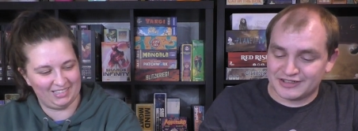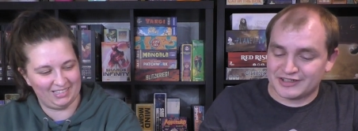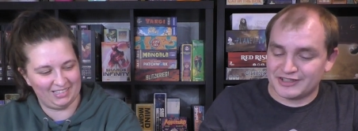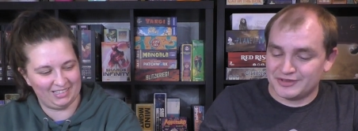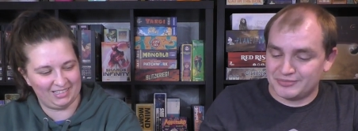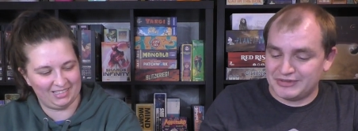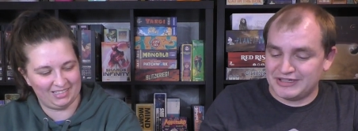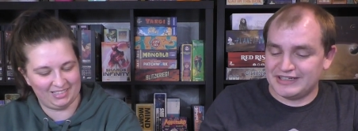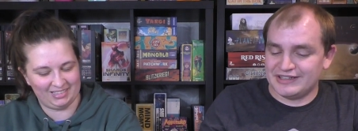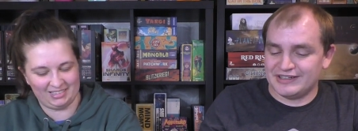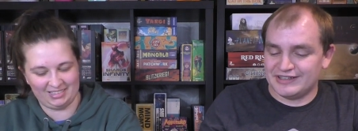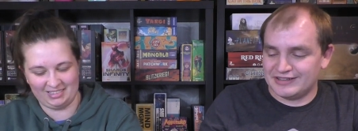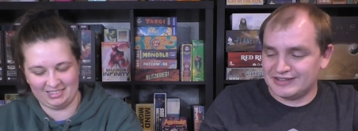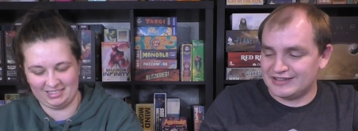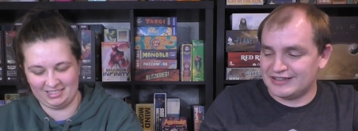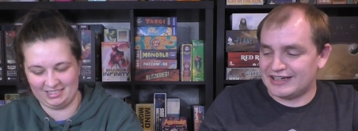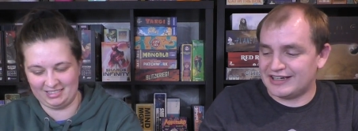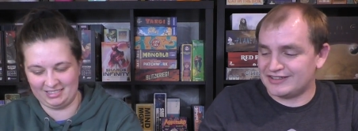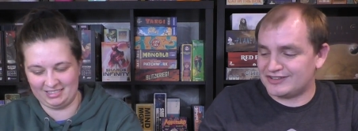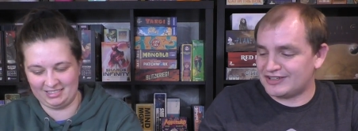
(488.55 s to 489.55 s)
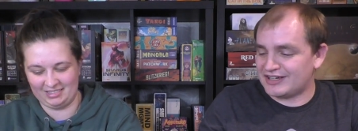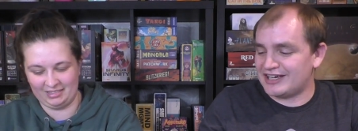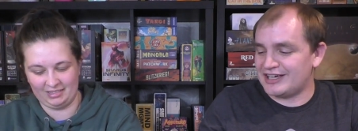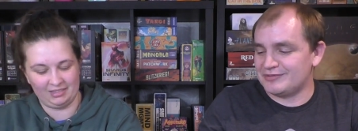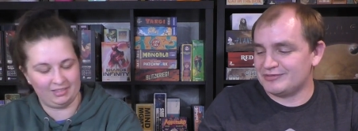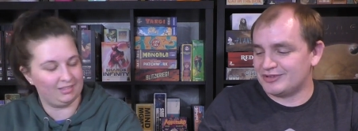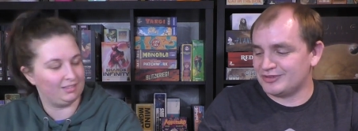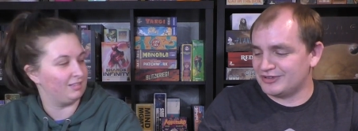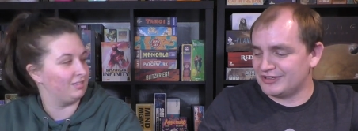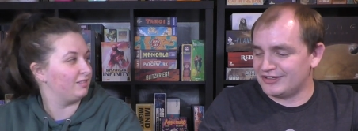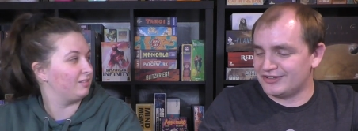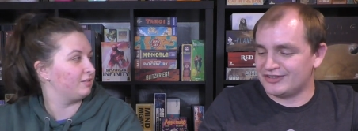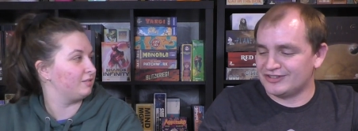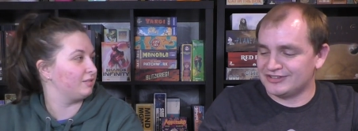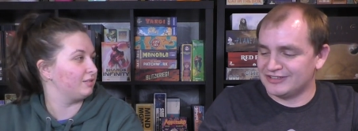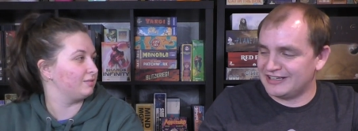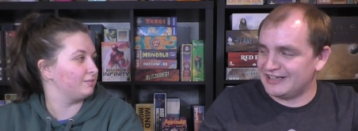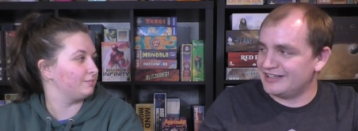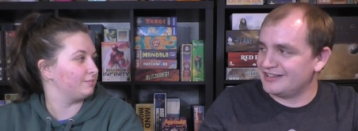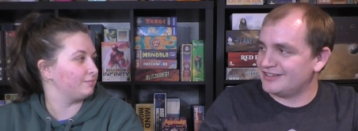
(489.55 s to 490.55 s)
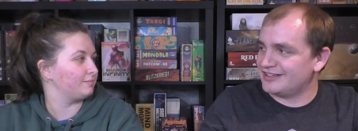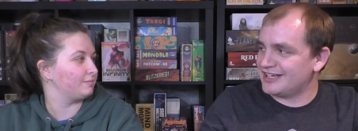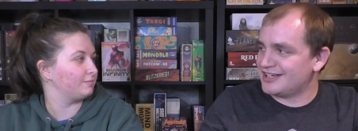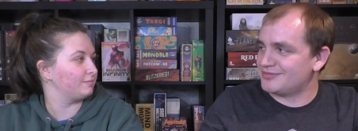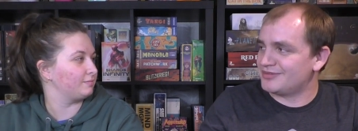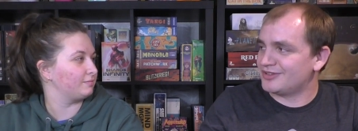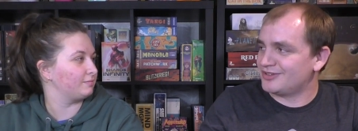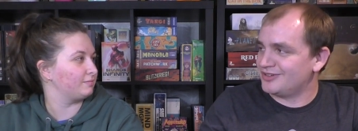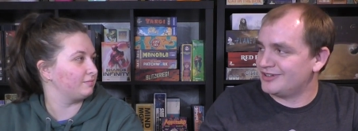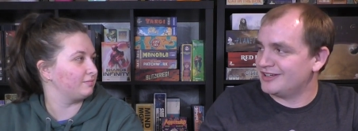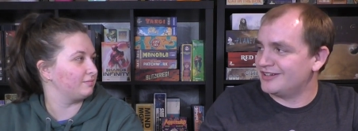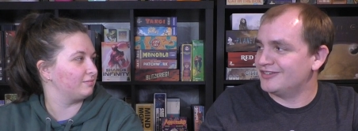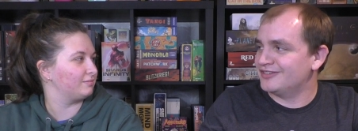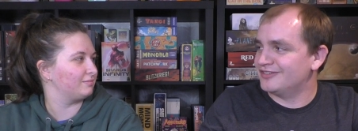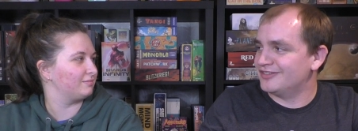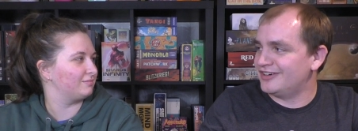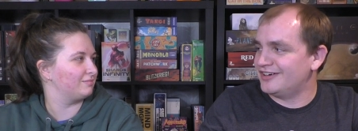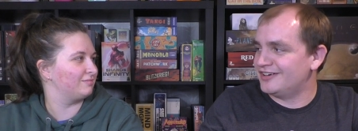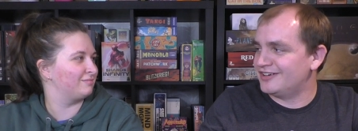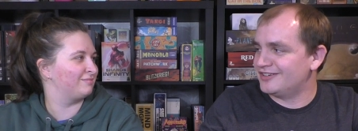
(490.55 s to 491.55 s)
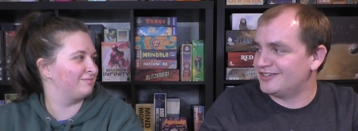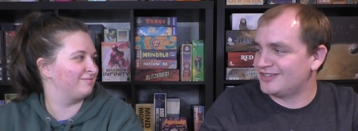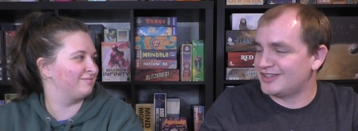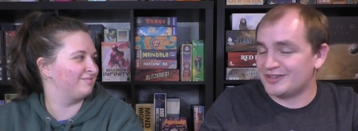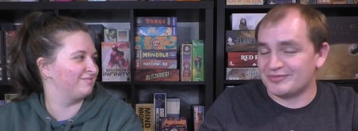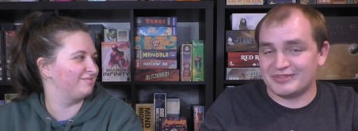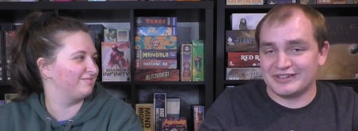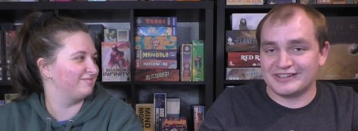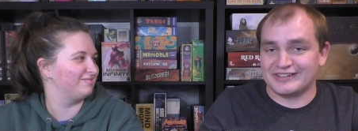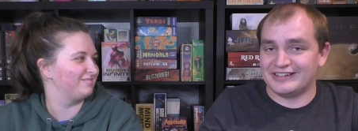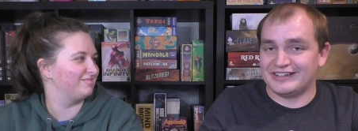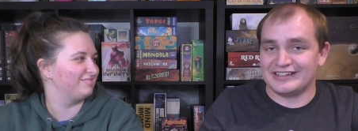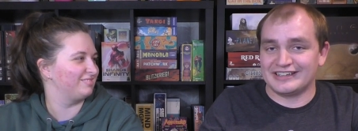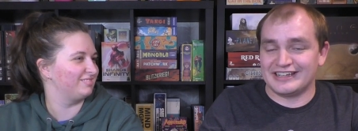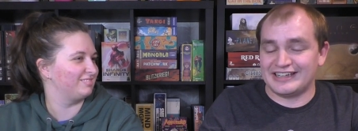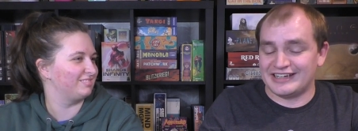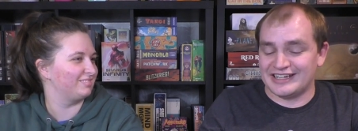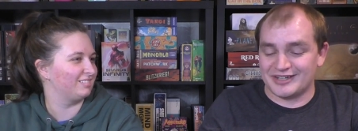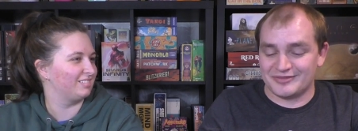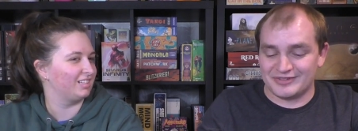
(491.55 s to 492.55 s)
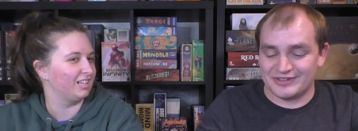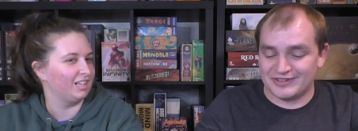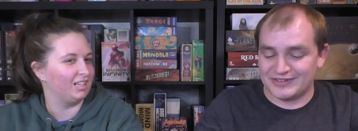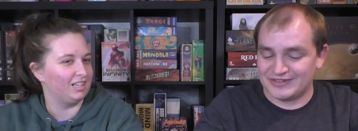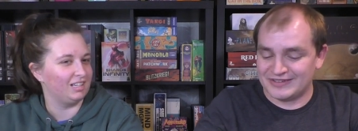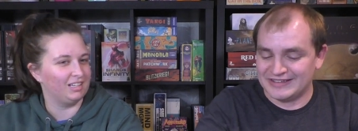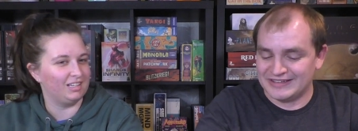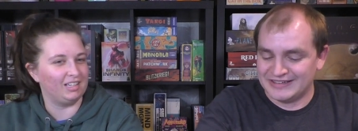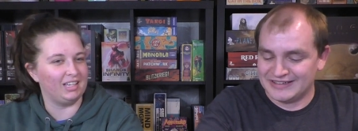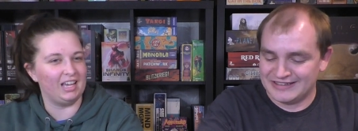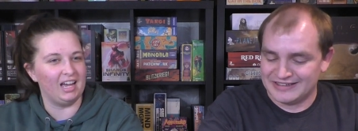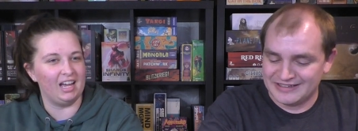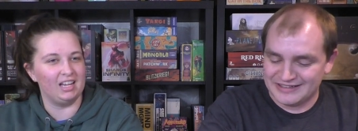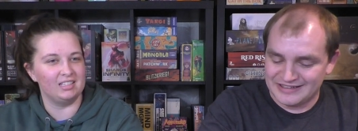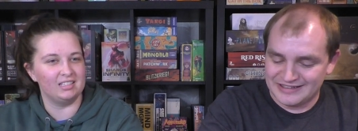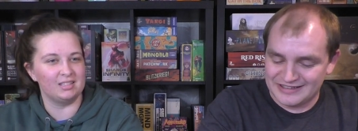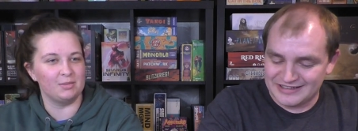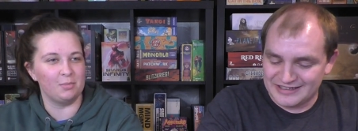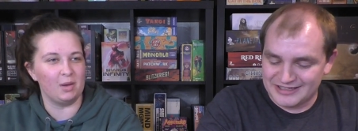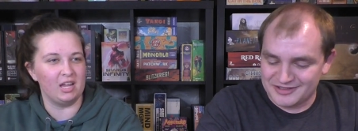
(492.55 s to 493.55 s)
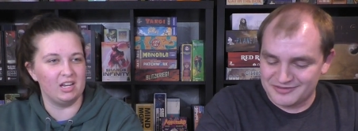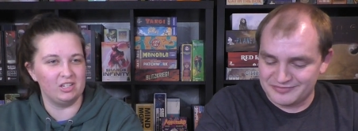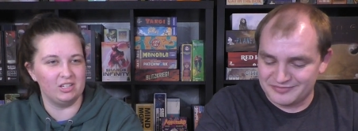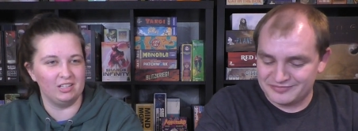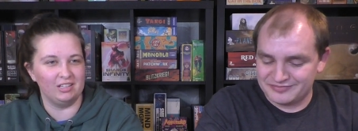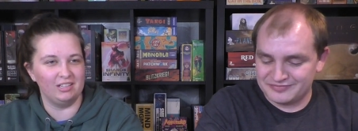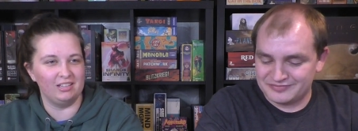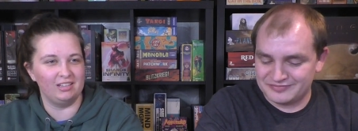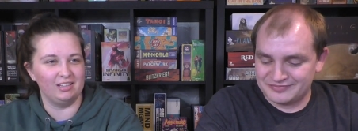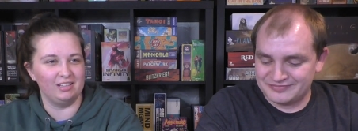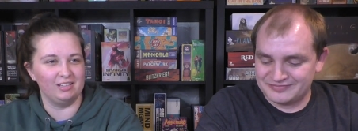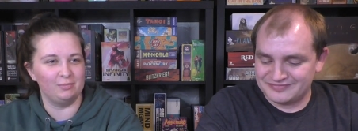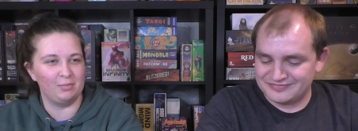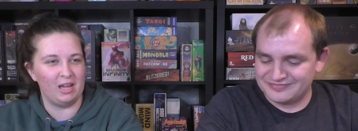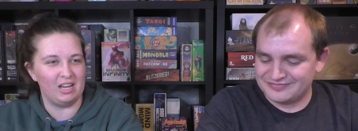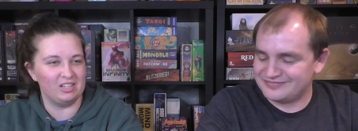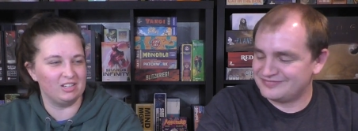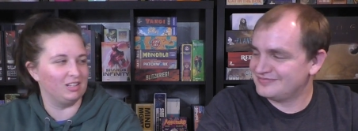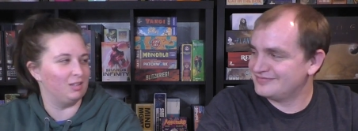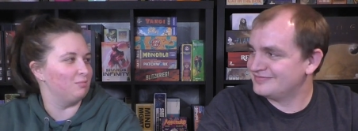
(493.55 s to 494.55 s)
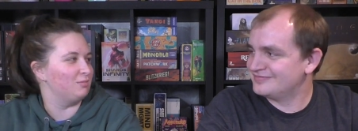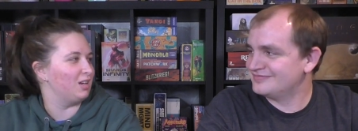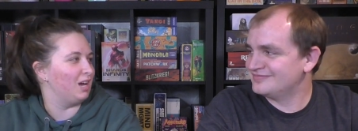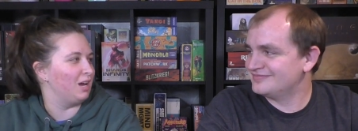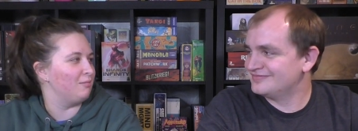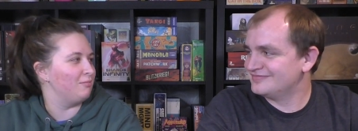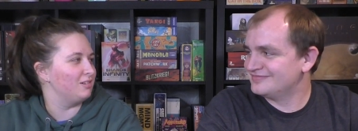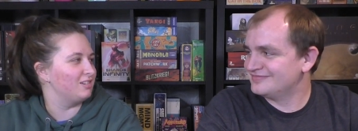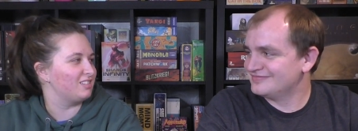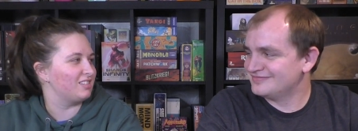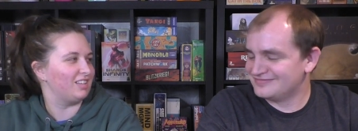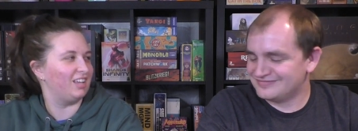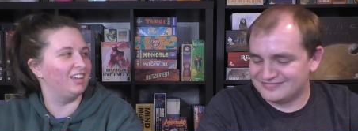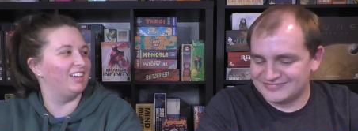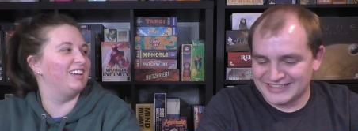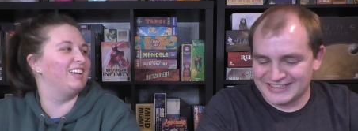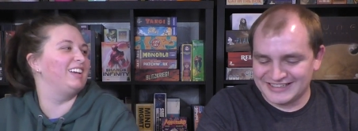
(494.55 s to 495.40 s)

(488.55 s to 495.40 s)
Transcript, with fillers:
Speaker 1: There could be a time twist on Tapestry where something like that happens.
Speaker 2: Yeah, it's the um, pendulum, the pendulum timers.